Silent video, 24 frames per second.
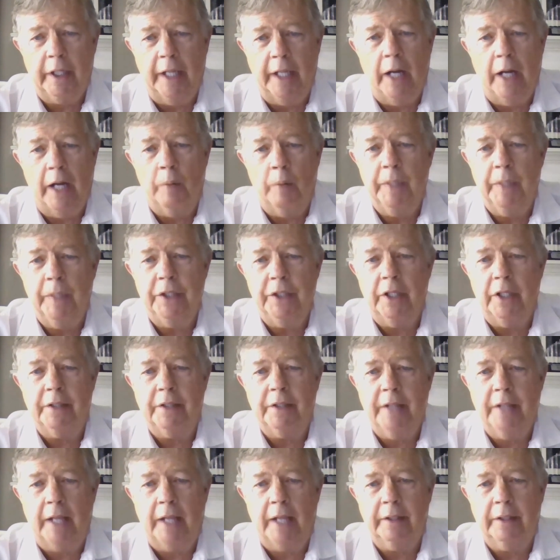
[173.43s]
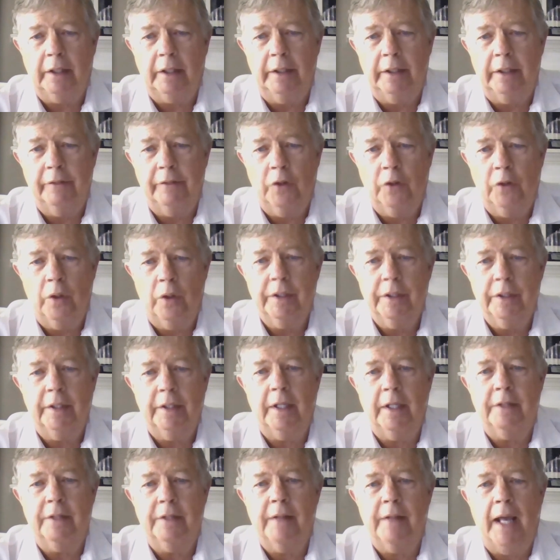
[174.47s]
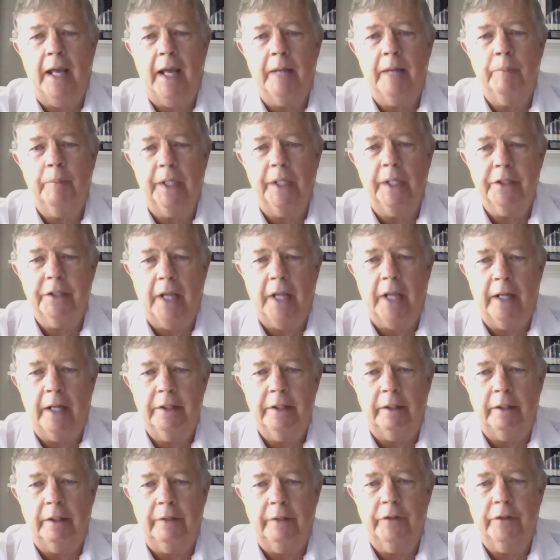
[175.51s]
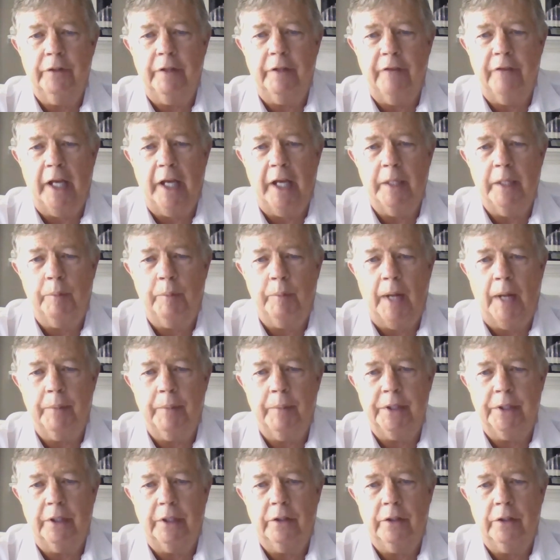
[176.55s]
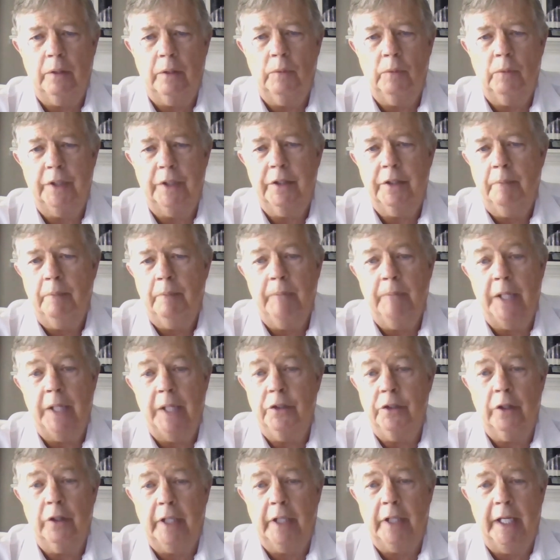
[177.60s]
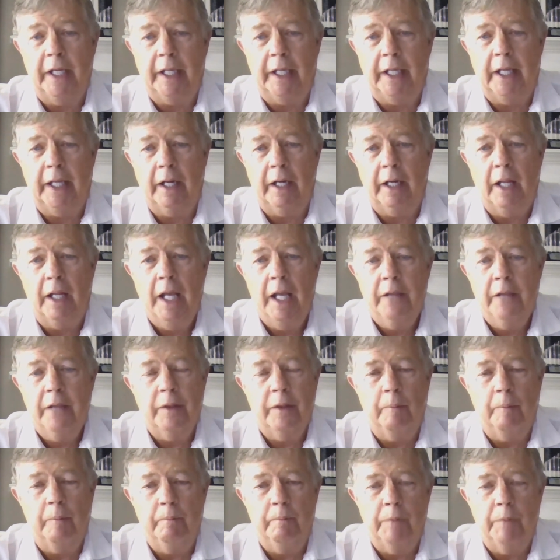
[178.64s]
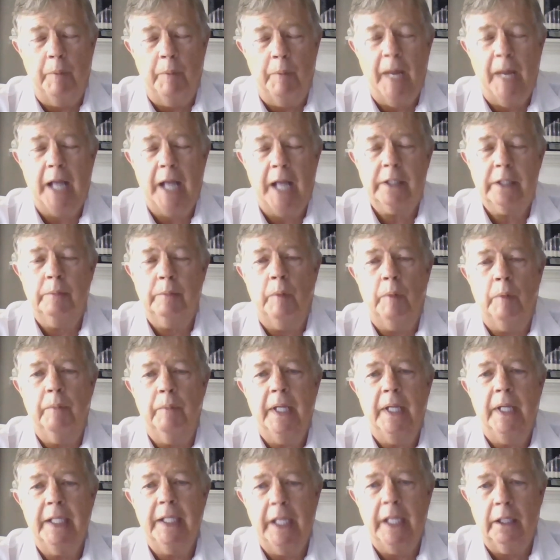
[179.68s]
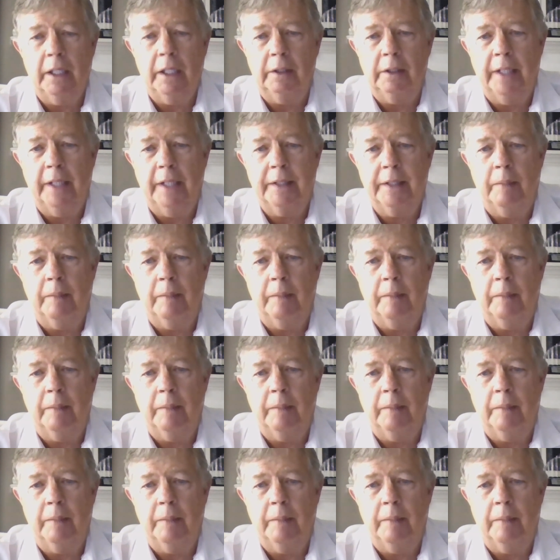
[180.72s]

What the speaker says: And I don't mean just technically, of course it does that, but it's got to deliver the value proposition, which means you're going to get the maximum yield at the